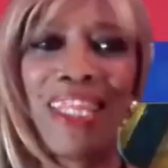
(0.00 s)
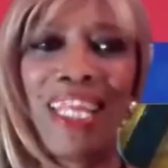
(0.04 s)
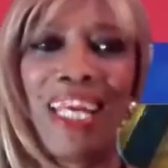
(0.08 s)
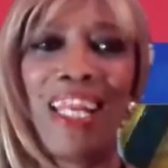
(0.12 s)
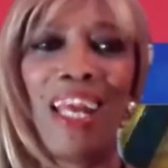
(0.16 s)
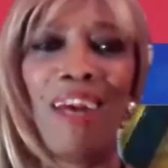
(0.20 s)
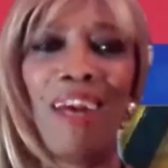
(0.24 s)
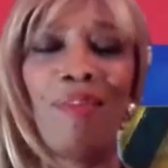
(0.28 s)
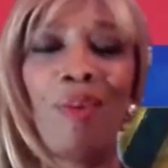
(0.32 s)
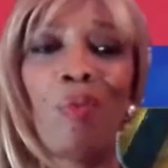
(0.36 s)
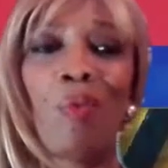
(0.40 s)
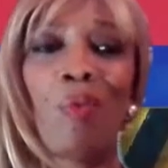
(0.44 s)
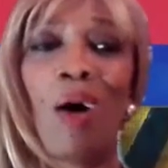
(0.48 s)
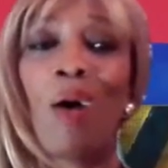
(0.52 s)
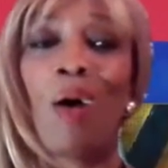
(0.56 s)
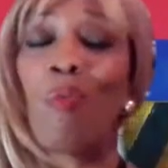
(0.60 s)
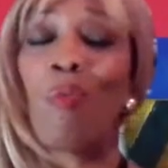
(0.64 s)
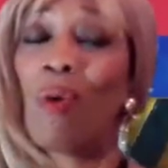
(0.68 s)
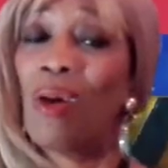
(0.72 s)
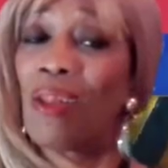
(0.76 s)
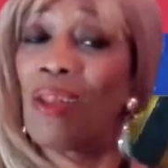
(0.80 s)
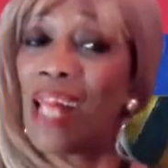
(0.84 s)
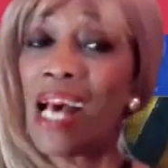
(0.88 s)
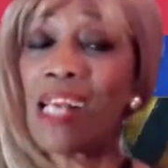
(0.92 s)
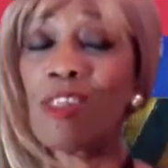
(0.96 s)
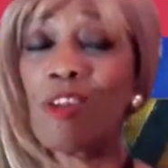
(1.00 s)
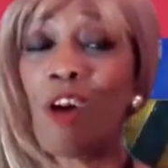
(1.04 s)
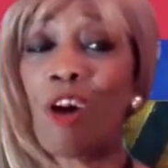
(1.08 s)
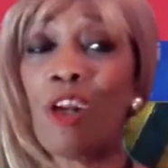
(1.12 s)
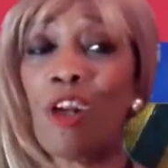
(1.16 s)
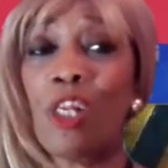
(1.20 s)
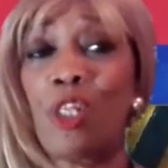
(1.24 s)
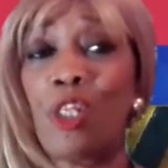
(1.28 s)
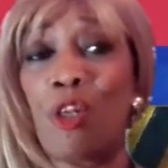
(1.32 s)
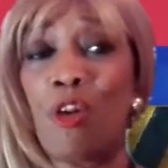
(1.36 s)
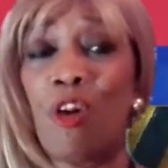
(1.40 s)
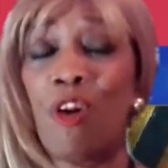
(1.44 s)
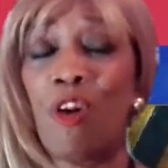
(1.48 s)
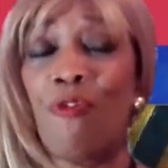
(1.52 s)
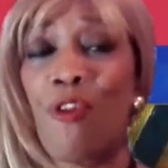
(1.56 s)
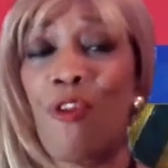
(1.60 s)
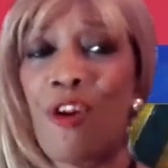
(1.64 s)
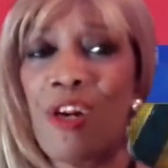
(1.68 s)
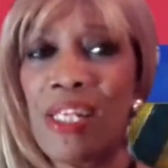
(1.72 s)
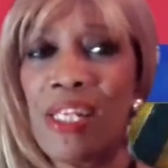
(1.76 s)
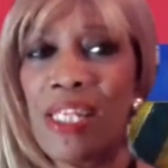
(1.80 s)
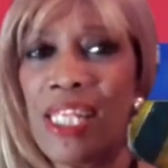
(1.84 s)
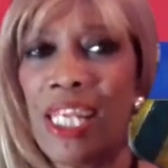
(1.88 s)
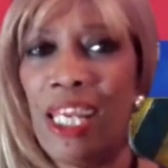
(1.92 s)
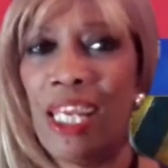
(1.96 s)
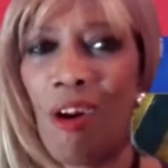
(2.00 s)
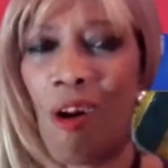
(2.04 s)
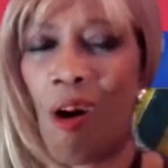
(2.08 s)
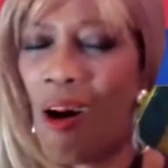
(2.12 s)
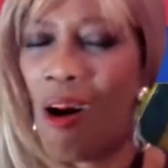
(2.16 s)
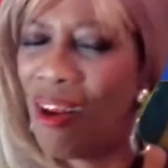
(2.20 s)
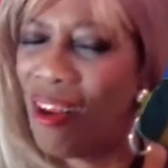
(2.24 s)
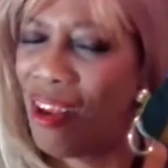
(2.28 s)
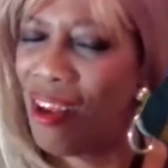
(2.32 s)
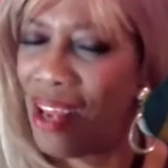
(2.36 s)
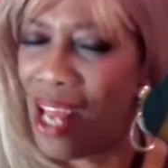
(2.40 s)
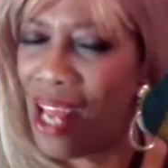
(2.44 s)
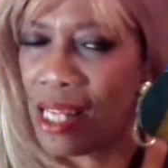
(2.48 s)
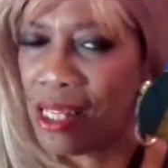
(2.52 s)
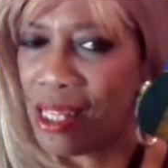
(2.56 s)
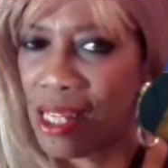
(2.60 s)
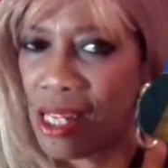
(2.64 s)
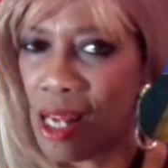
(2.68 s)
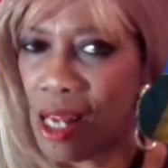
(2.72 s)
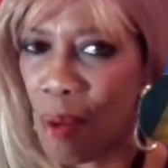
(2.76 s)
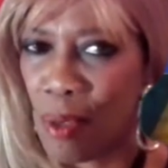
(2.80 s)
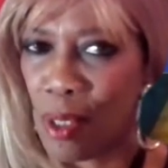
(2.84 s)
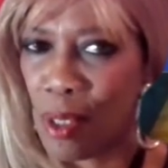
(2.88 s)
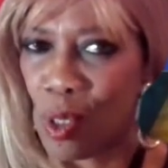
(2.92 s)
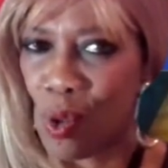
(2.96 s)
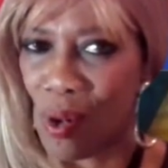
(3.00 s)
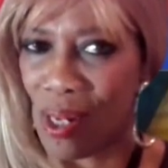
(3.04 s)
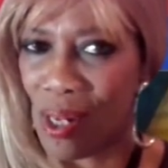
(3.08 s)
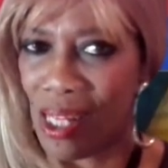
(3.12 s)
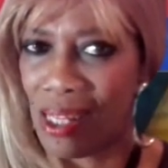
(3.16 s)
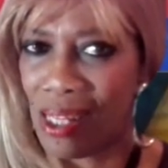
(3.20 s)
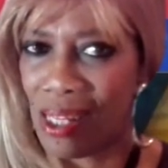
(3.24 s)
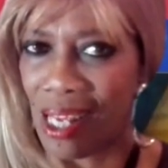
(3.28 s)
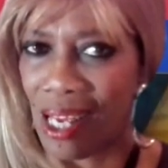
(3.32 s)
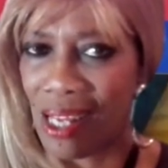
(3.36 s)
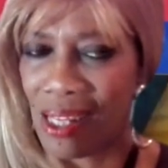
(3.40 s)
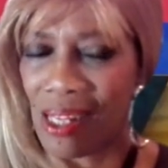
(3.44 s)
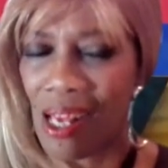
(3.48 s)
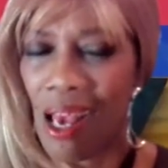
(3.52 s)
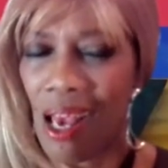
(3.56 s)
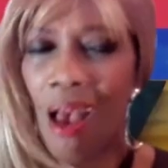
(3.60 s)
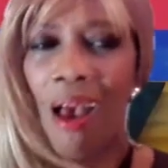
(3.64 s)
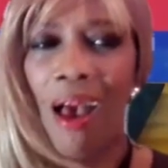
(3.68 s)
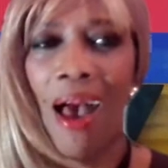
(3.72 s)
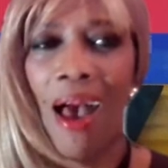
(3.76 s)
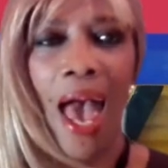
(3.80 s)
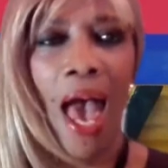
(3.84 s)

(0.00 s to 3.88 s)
right then, everyone. Well, that's going to do it for us here on lesson number 26